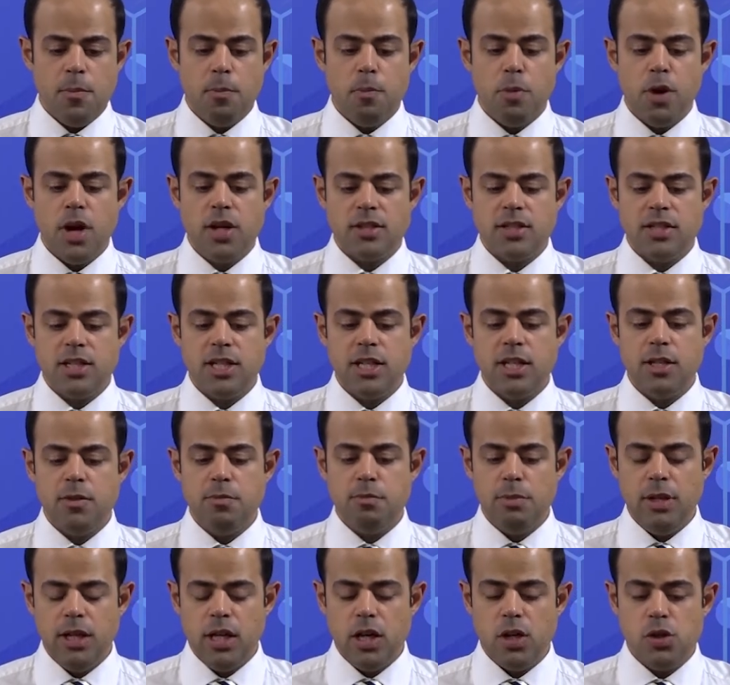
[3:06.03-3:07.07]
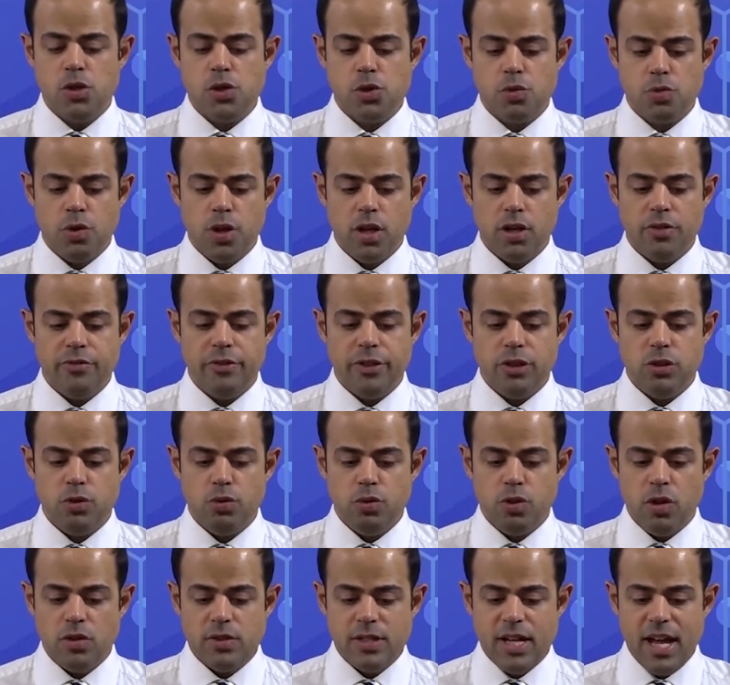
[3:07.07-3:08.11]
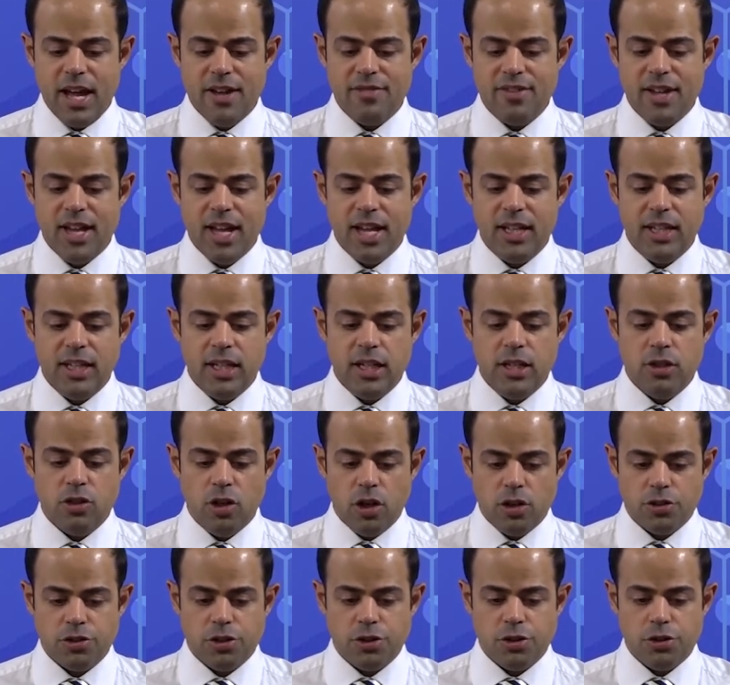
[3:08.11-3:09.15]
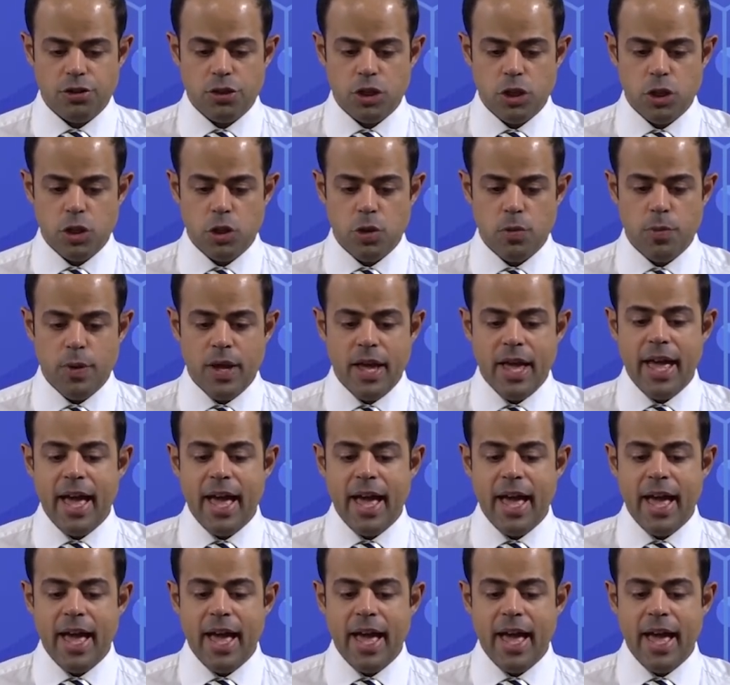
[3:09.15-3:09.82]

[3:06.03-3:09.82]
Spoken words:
But in blows one, we do not have any inductor tube,